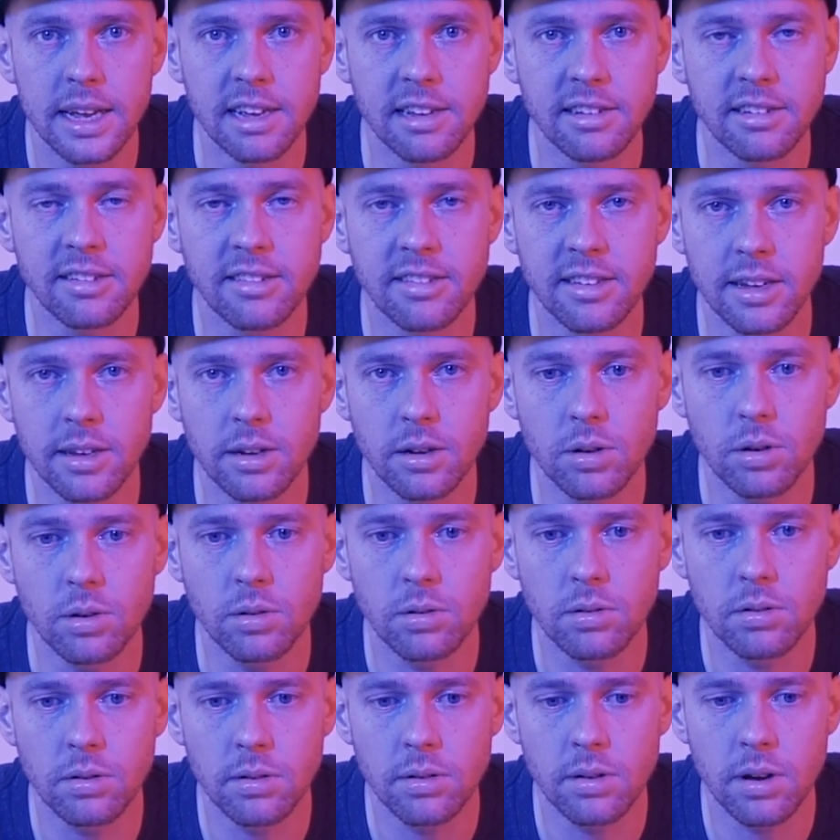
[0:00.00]
is
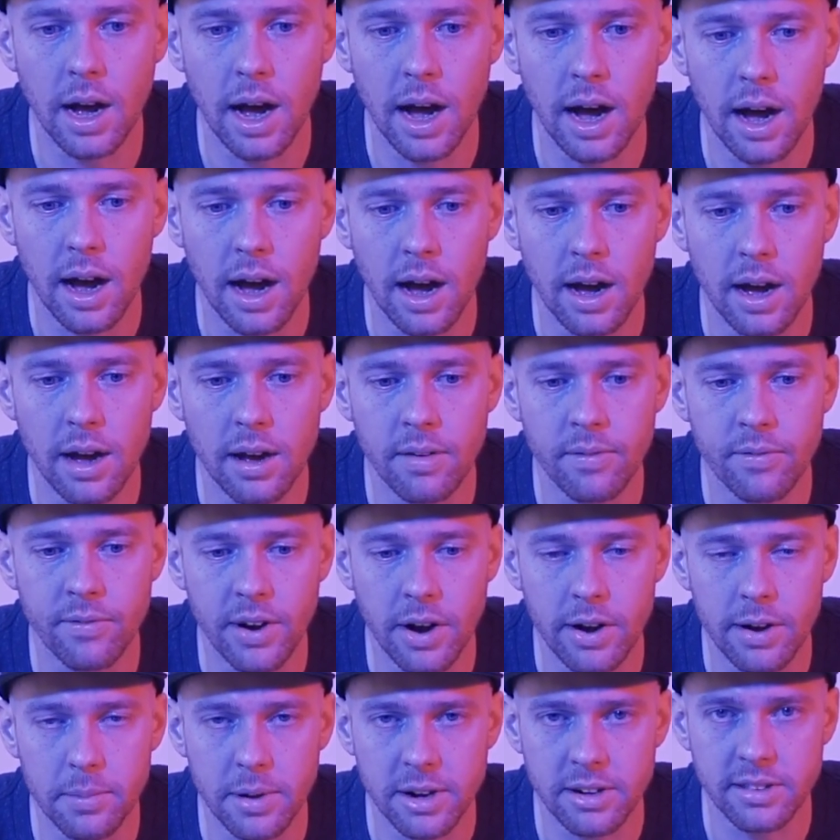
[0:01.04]
still
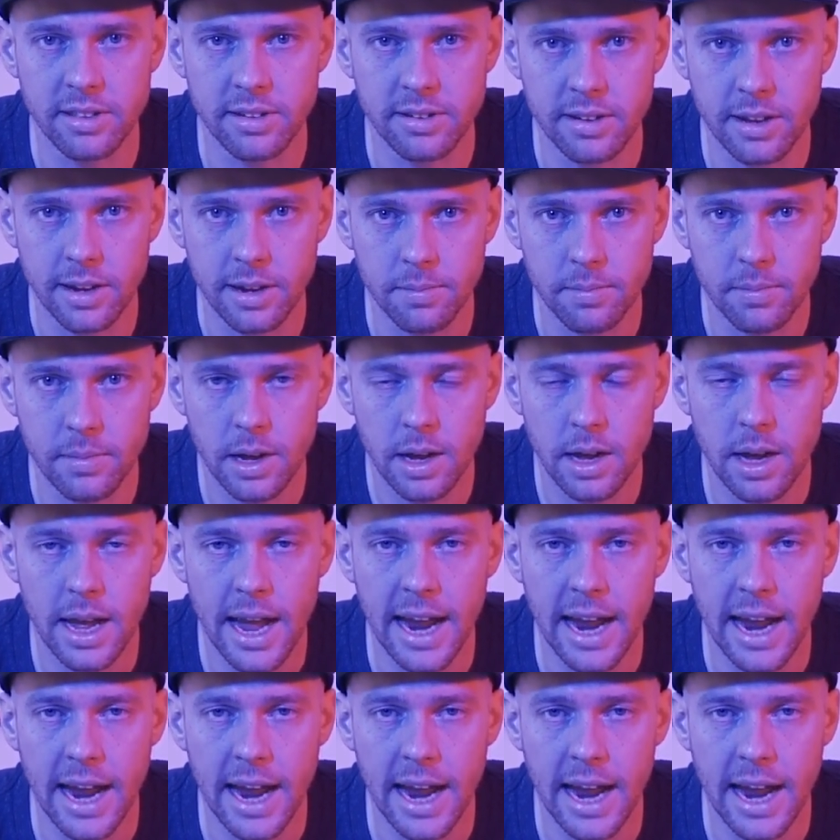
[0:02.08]
very much the same.